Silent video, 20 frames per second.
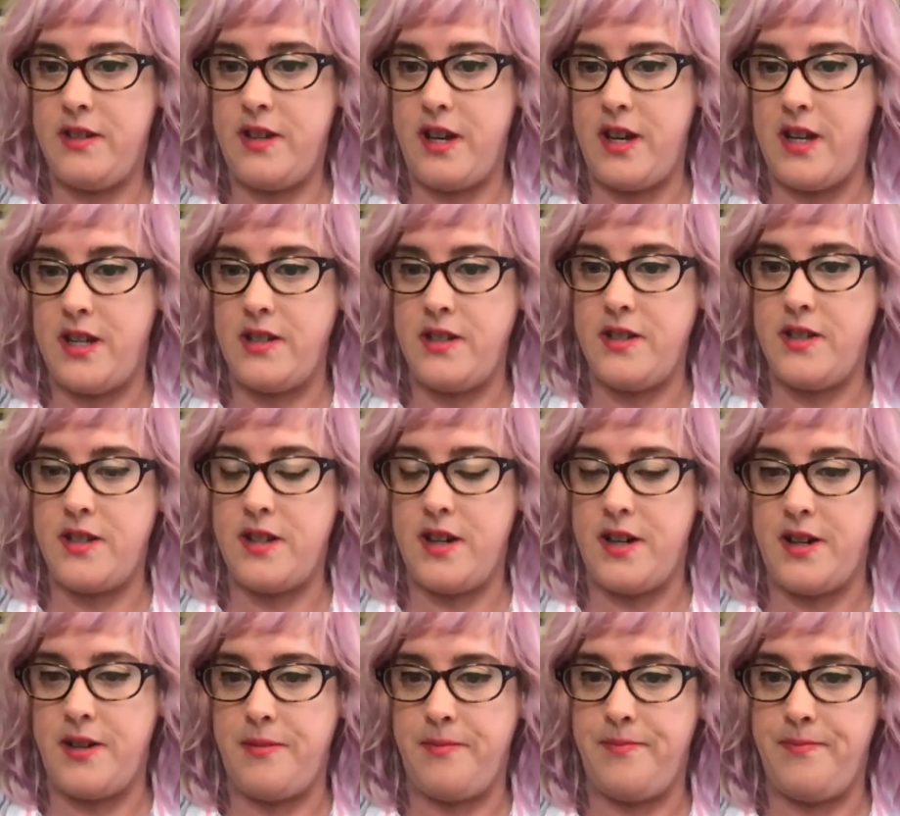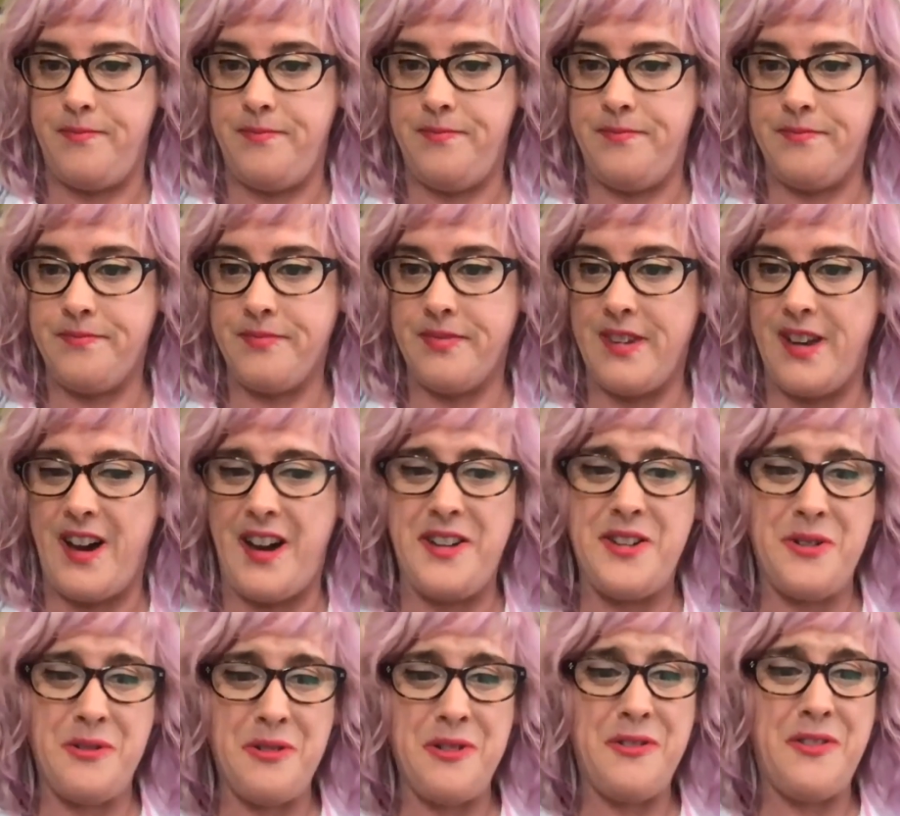And um, I
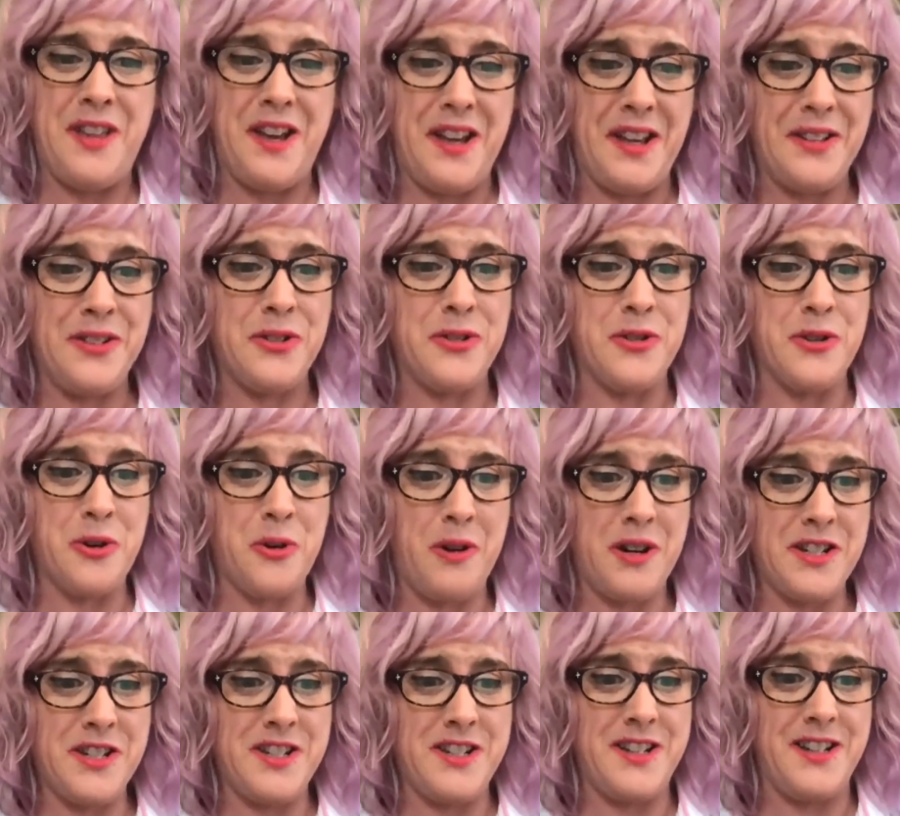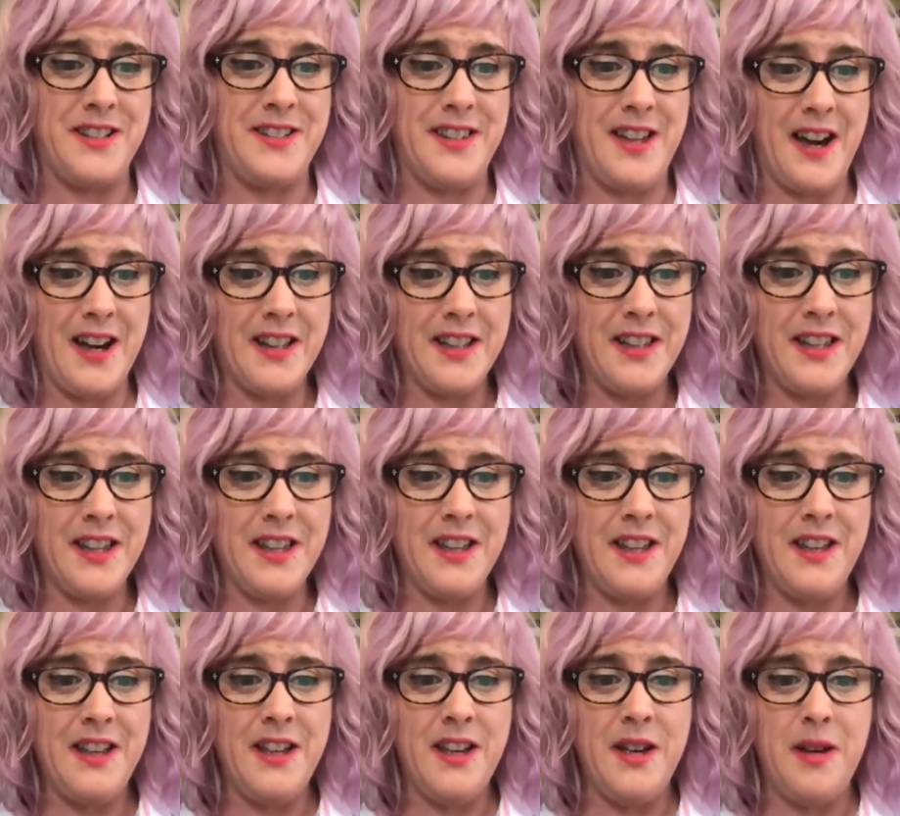don't know if that answers your question exactly,
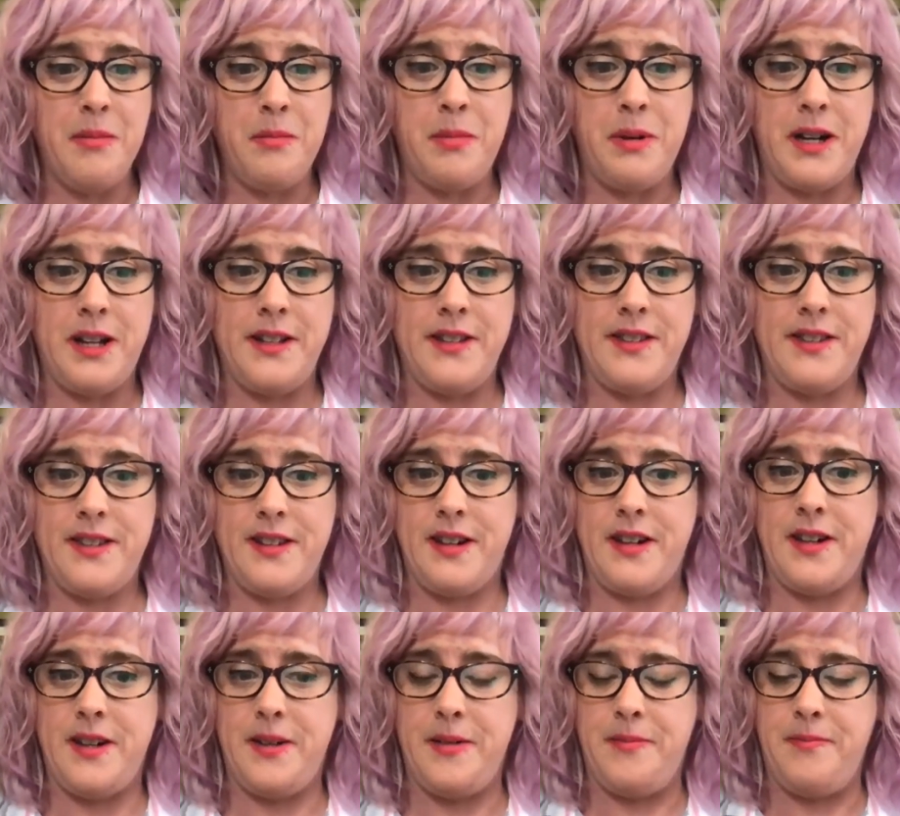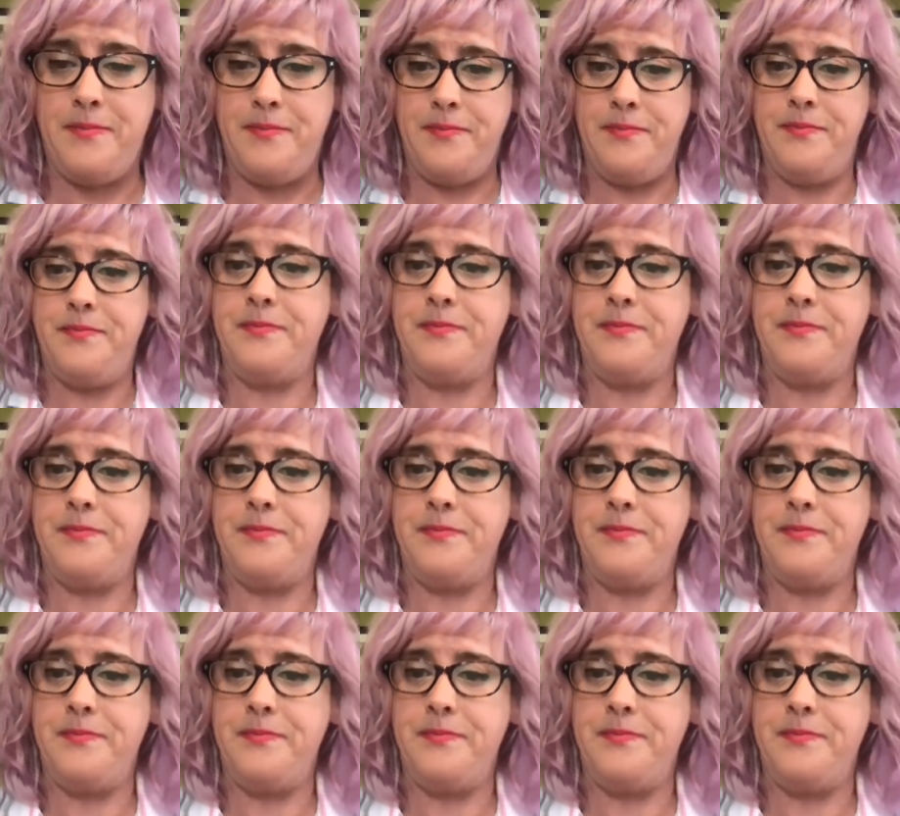but um,